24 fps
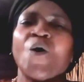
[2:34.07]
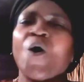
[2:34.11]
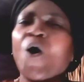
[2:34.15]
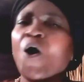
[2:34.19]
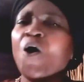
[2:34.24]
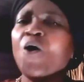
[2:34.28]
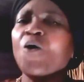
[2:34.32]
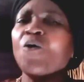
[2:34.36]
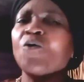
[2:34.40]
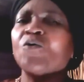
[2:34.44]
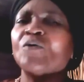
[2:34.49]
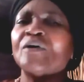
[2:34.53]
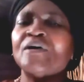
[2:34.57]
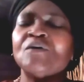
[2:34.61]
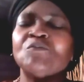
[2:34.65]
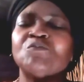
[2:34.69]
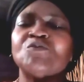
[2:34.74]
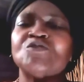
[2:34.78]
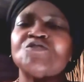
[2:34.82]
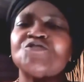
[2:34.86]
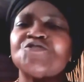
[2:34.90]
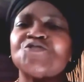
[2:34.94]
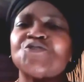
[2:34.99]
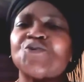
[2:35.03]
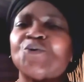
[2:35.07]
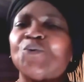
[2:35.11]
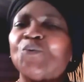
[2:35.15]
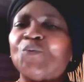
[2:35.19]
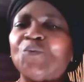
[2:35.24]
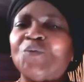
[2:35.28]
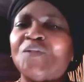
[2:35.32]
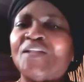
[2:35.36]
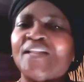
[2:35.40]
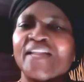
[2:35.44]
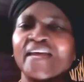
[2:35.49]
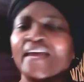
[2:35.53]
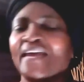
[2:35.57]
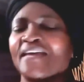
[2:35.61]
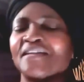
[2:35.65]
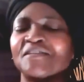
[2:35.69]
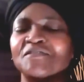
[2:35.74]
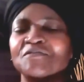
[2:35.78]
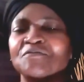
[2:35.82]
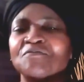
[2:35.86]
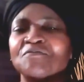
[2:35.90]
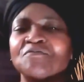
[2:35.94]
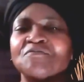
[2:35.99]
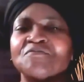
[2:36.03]
Oh, it was too late.
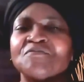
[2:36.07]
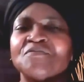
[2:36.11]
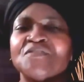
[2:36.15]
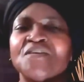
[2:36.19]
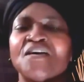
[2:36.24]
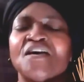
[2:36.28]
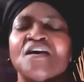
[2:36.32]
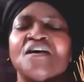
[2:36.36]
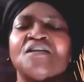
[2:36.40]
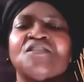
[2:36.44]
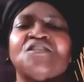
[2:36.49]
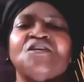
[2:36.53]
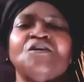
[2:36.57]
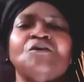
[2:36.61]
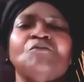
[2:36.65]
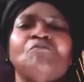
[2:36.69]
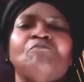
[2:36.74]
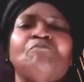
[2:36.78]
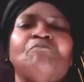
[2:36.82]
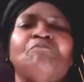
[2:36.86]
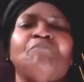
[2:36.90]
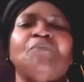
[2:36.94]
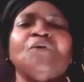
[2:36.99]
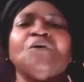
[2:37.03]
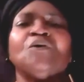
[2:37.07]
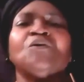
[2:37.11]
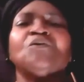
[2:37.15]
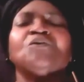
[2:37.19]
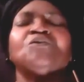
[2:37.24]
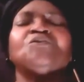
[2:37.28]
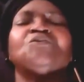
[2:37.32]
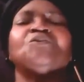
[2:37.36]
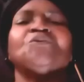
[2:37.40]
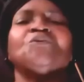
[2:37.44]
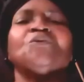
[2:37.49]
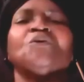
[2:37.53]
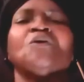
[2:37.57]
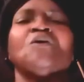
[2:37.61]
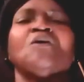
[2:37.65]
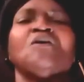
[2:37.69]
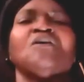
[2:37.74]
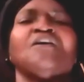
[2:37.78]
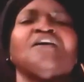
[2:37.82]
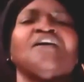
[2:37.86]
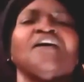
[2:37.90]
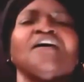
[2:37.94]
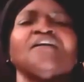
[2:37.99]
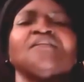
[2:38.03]
The
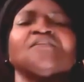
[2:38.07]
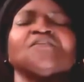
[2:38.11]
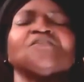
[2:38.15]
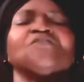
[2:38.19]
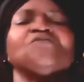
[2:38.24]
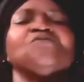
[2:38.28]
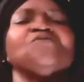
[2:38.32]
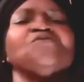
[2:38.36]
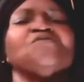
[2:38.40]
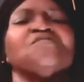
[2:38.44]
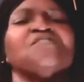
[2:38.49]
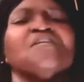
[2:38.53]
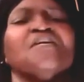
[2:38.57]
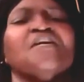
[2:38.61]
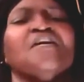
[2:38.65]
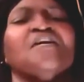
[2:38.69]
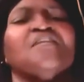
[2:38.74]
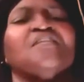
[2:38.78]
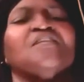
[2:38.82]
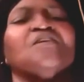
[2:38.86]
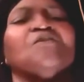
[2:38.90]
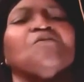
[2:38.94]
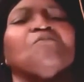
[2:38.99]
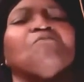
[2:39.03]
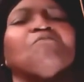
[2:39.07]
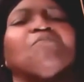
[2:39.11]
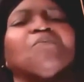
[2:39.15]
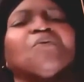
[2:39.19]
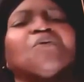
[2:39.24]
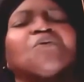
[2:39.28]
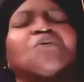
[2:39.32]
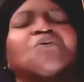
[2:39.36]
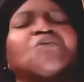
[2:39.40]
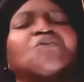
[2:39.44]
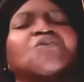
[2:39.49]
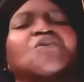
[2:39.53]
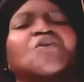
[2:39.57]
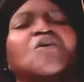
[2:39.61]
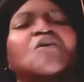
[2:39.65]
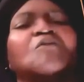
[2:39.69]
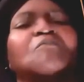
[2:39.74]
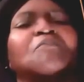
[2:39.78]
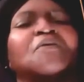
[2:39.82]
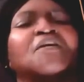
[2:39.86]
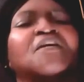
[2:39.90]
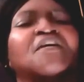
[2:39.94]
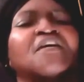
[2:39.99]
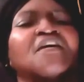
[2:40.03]
bulldog got loose and the
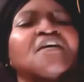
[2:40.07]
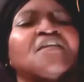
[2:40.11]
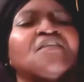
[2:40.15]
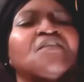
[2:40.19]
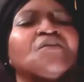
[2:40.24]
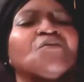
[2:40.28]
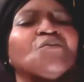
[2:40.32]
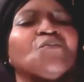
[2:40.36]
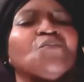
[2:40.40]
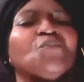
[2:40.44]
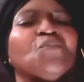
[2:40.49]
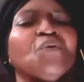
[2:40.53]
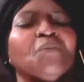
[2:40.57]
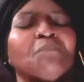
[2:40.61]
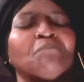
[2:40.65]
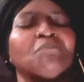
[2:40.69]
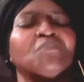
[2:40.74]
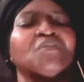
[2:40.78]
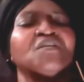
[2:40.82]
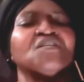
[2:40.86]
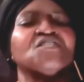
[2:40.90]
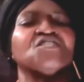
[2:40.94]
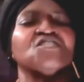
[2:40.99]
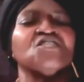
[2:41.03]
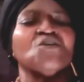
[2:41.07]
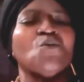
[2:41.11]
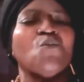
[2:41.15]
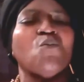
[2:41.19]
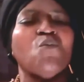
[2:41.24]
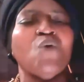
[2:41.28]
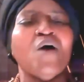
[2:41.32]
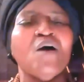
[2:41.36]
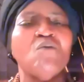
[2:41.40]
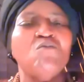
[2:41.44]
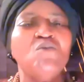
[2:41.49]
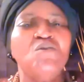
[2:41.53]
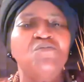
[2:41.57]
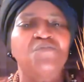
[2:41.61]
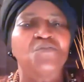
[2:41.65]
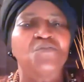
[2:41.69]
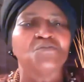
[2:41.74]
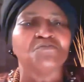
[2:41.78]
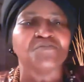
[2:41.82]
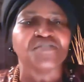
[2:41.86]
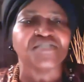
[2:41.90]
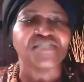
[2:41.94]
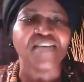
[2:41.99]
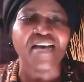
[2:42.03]
bulldog began to whip the chihuahua
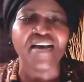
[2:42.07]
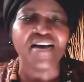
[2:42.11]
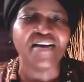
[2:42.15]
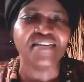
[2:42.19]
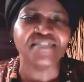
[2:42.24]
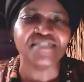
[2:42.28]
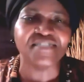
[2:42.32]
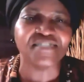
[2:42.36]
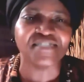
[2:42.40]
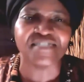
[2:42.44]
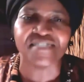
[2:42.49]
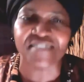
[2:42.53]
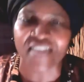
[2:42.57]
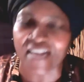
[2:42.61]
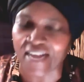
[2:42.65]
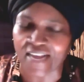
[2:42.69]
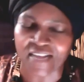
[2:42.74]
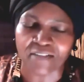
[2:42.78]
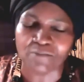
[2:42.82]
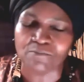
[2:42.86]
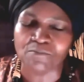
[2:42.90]
from side to side.